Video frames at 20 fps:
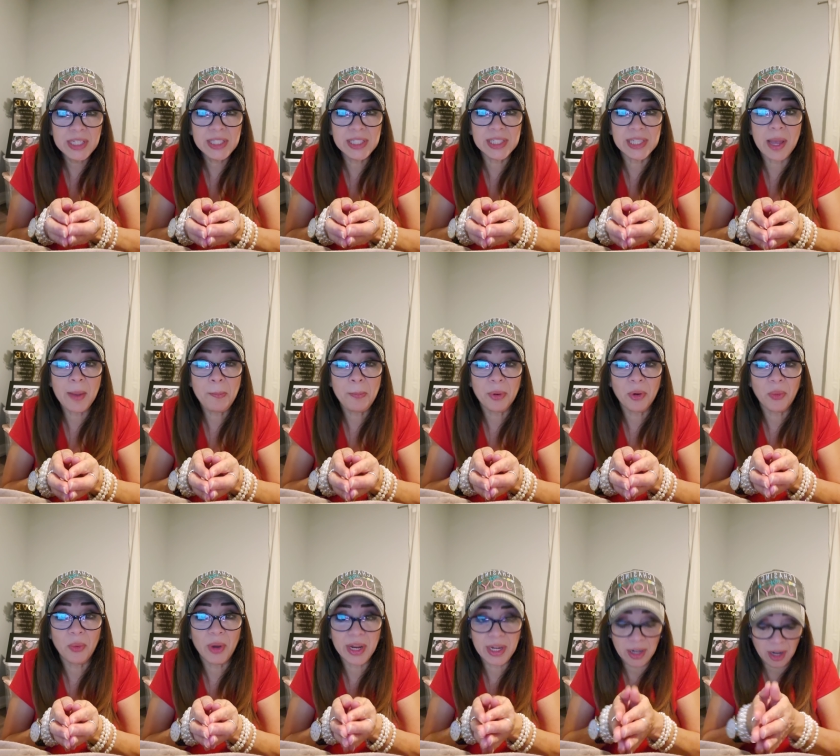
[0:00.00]

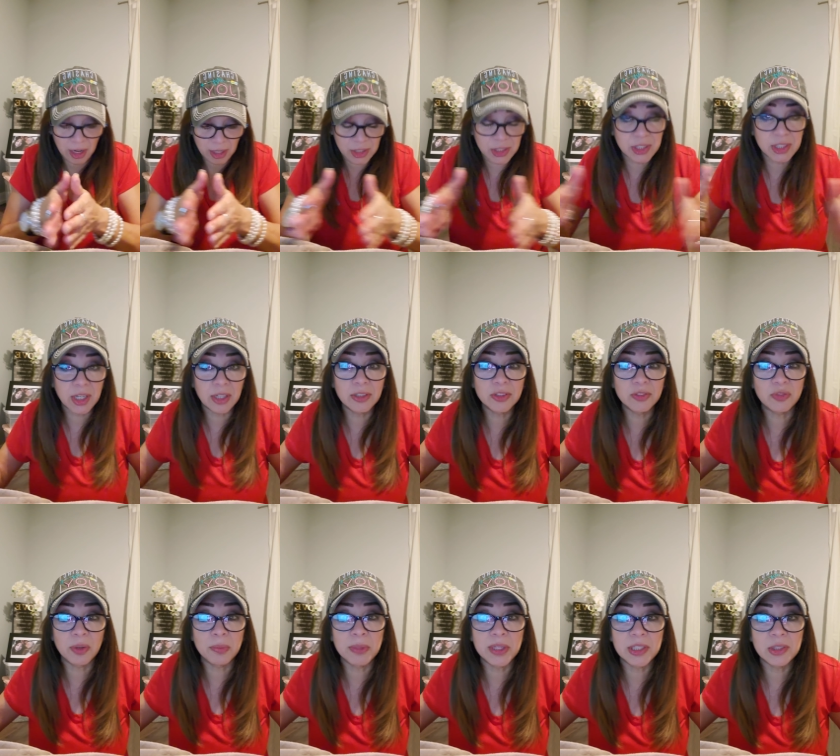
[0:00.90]
separate ourselves
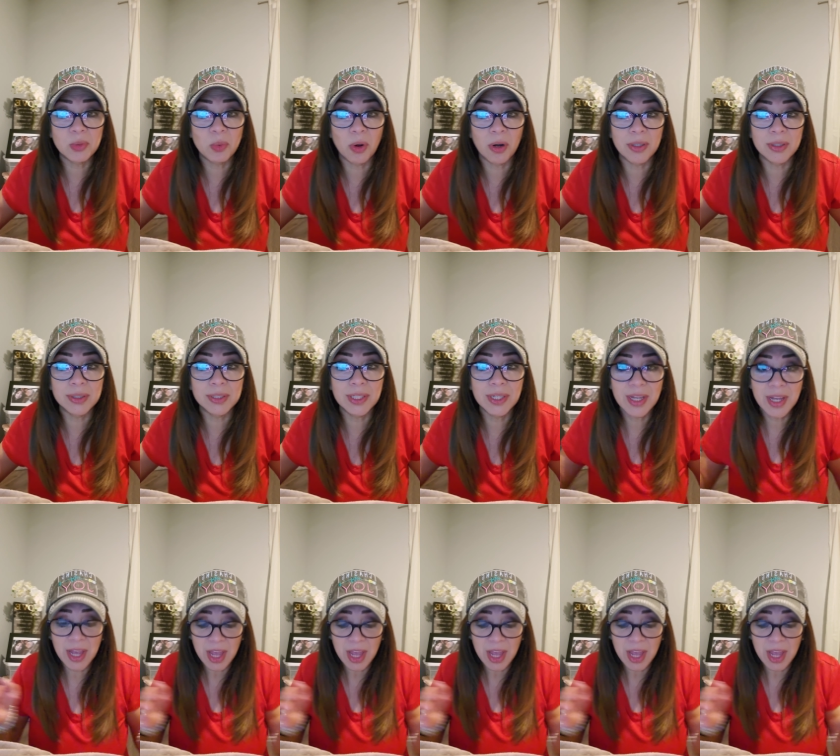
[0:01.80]
from this world.